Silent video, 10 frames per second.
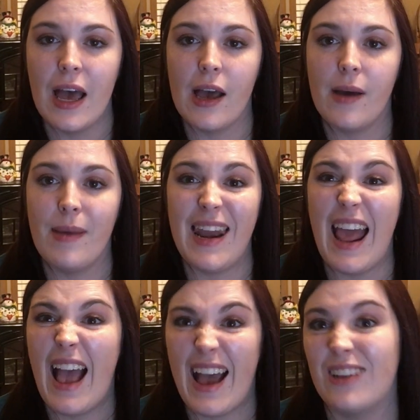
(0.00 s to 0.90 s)
um, and
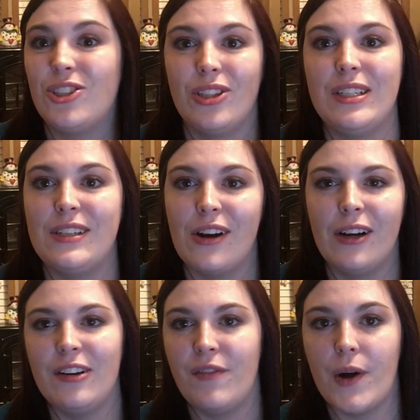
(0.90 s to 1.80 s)
actually
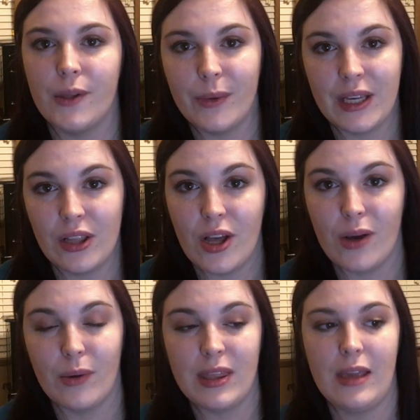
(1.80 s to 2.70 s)
started following
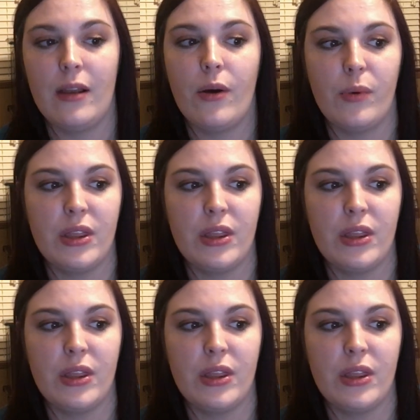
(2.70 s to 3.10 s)
along with it uh,